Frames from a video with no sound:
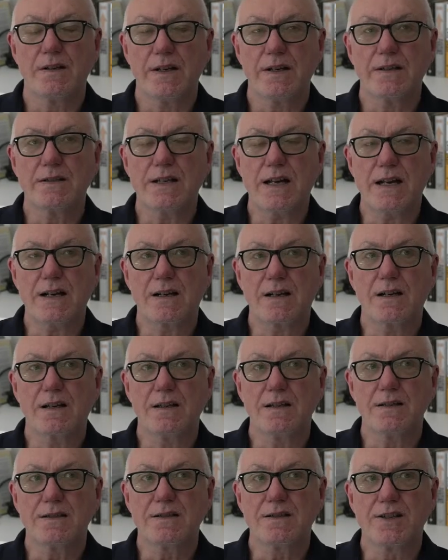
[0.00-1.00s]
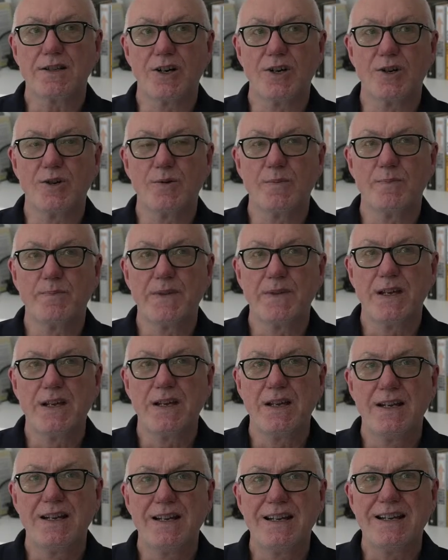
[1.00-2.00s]
Exactly. So,
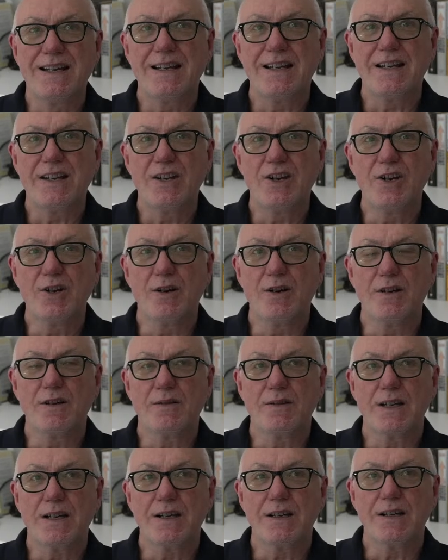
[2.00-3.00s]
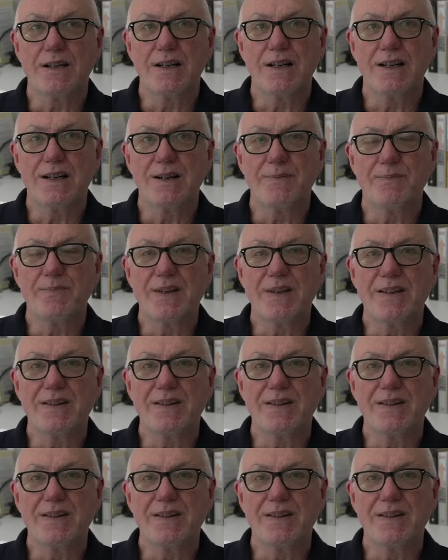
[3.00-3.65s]
the